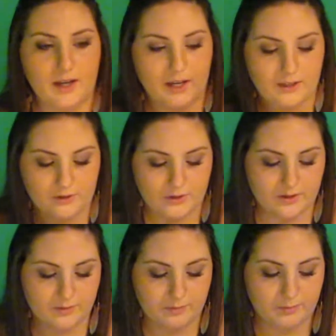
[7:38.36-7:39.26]
and you
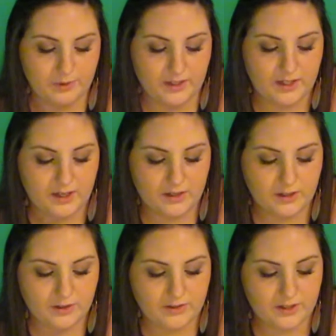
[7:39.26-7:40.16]
just blend it into
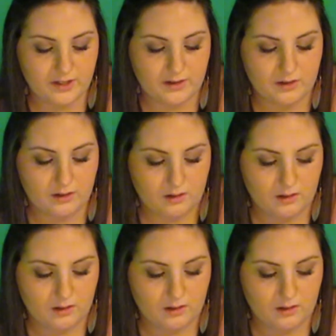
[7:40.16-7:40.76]
your skin.